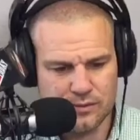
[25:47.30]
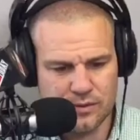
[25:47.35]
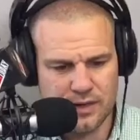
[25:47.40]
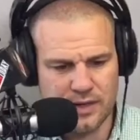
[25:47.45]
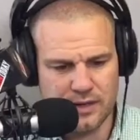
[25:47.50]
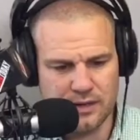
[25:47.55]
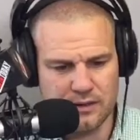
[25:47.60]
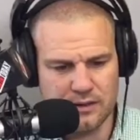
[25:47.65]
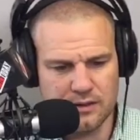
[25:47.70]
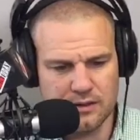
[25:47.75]

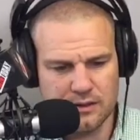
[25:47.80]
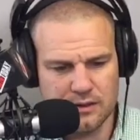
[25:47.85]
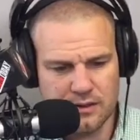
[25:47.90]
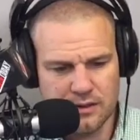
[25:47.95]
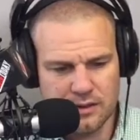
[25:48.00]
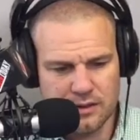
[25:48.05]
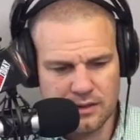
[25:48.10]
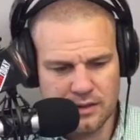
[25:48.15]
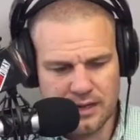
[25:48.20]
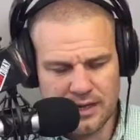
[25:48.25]
Right.
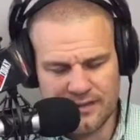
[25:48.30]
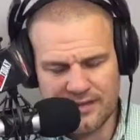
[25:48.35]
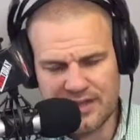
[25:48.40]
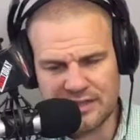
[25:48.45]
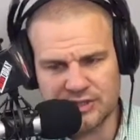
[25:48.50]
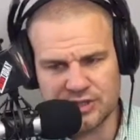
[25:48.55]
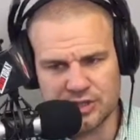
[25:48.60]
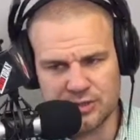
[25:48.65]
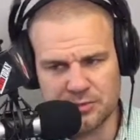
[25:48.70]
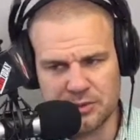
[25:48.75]
And
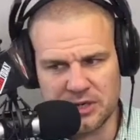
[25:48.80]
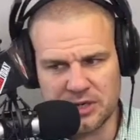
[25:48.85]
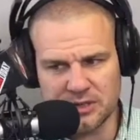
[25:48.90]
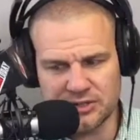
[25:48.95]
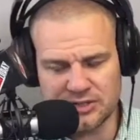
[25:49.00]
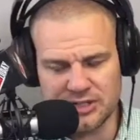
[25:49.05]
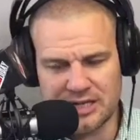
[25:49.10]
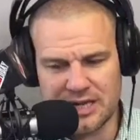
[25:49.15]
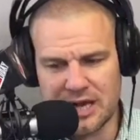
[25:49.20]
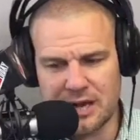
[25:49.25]
that's just
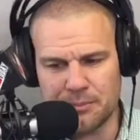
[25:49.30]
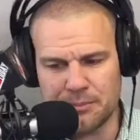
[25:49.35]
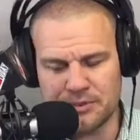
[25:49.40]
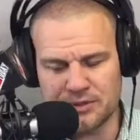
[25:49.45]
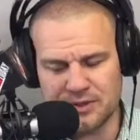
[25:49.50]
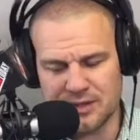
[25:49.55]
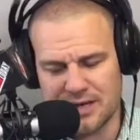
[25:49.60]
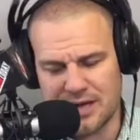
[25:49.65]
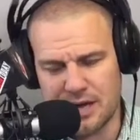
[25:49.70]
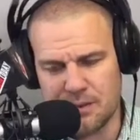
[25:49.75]
because
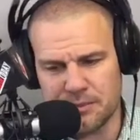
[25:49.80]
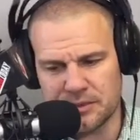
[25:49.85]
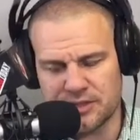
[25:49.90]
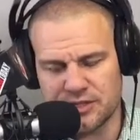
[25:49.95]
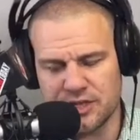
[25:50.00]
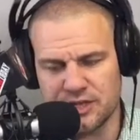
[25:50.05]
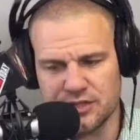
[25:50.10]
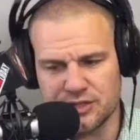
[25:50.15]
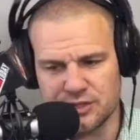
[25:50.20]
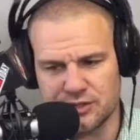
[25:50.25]
the
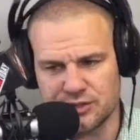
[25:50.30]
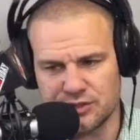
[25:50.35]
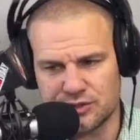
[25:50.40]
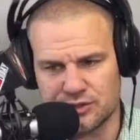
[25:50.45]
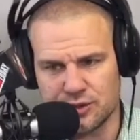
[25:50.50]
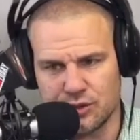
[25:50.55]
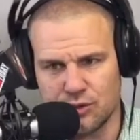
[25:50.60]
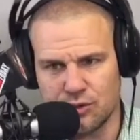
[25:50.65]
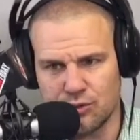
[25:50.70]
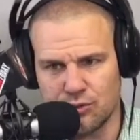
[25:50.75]
competition is
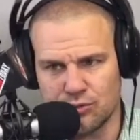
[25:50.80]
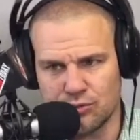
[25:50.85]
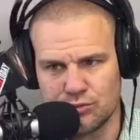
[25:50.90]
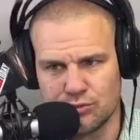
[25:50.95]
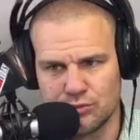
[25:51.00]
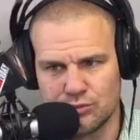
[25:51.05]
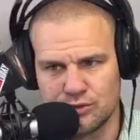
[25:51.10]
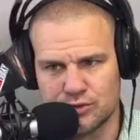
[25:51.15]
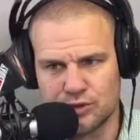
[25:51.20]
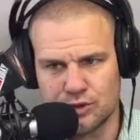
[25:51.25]
so
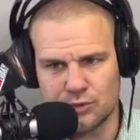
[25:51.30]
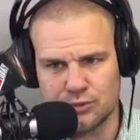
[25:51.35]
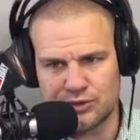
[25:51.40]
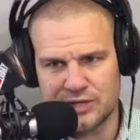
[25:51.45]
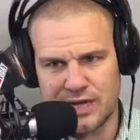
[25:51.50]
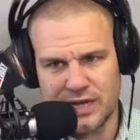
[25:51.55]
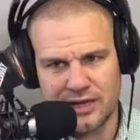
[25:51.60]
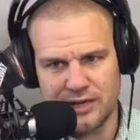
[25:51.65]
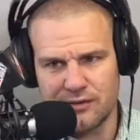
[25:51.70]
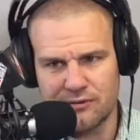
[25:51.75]

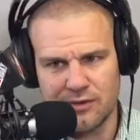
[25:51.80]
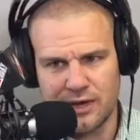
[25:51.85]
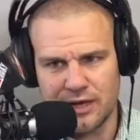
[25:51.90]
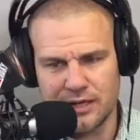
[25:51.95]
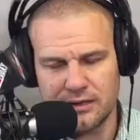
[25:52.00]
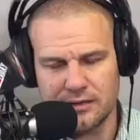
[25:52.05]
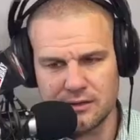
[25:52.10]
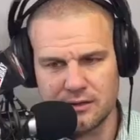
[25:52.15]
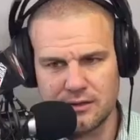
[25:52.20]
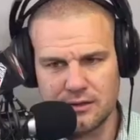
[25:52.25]
tight,
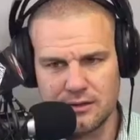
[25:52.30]
right?